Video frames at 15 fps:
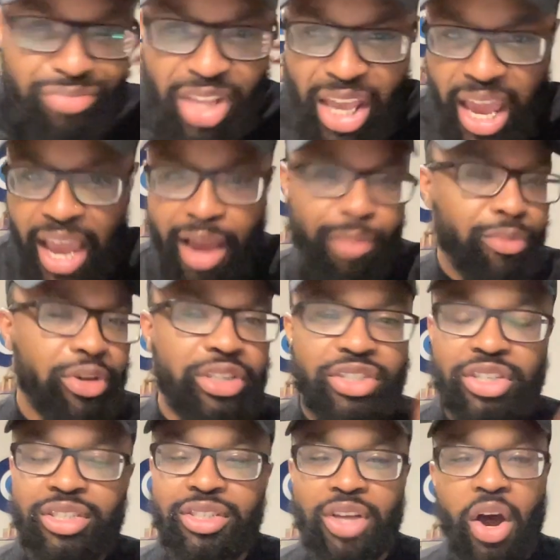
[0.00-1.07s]
camera
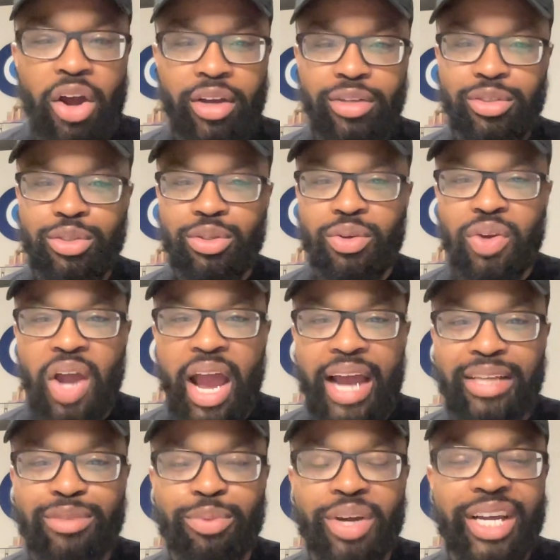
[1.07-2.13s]
just talking to you
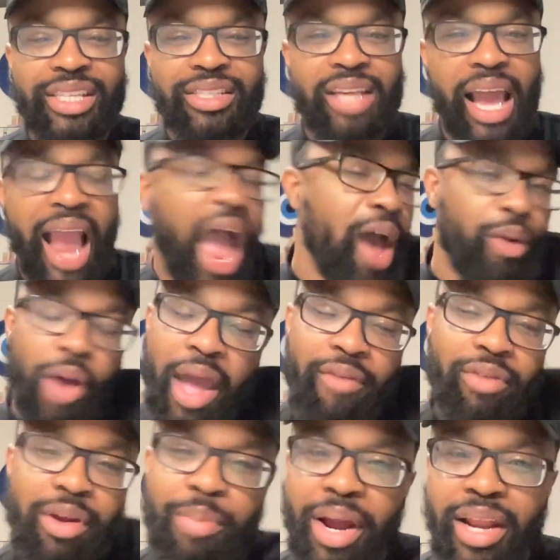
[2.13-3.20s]
guys because, like, I don't have
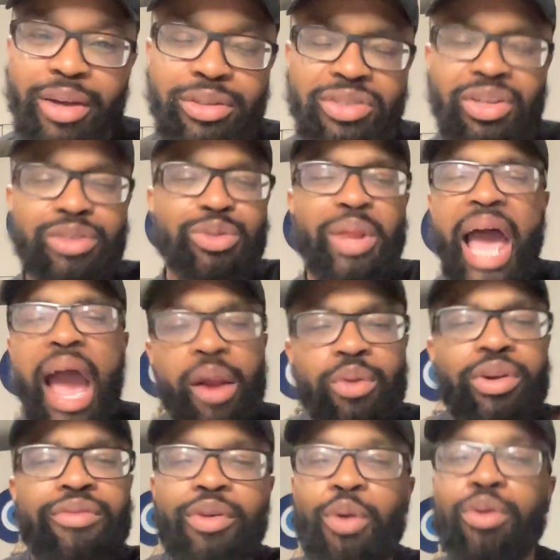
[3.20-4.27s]
anybody else to talk to. Like, I
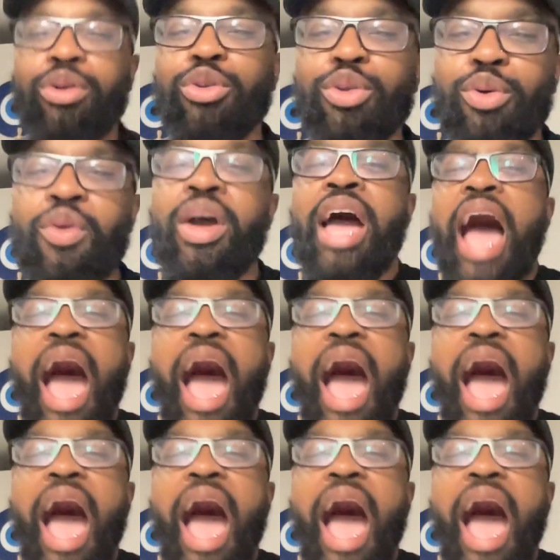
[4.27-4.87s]
don't even know what to do.